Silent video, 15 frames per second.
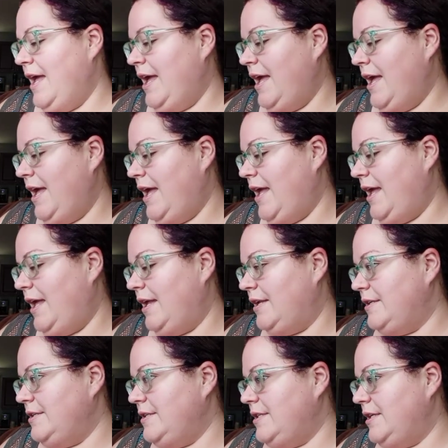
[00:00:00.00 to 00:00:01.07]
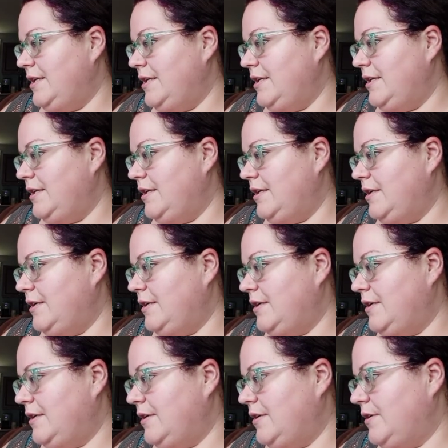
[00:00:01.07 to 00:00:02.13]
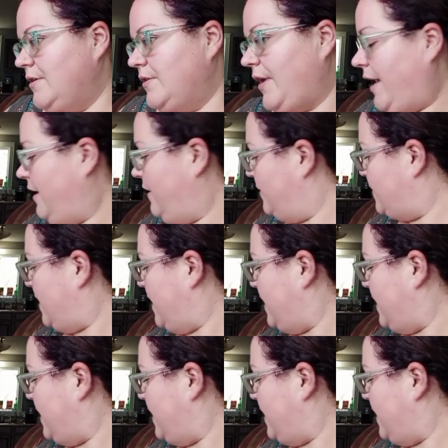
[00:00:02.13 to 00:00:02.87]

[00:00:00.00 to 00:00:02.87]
And okay, so that's